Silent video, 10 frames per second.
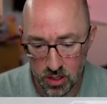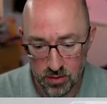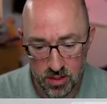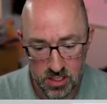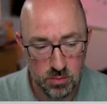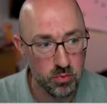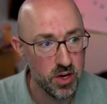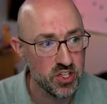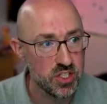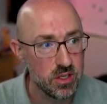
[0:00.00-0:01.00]
and the
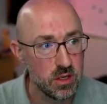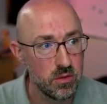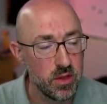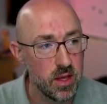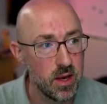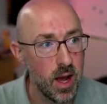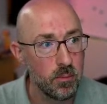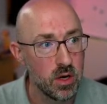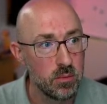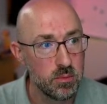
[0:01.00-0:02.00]
expression that
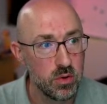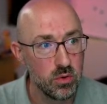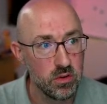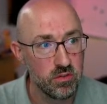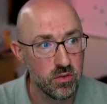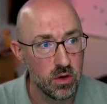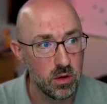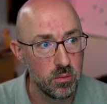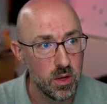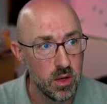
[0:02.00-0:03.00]
I'm going to be pulling
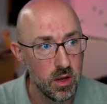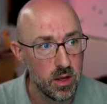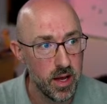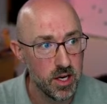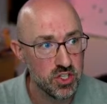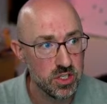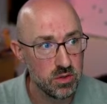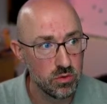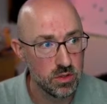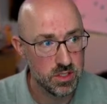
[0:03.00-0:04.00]
from actually
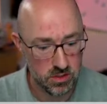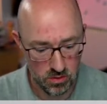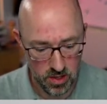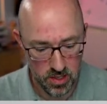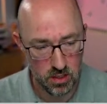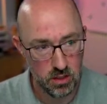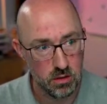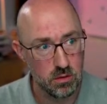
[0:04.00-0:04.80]
looks like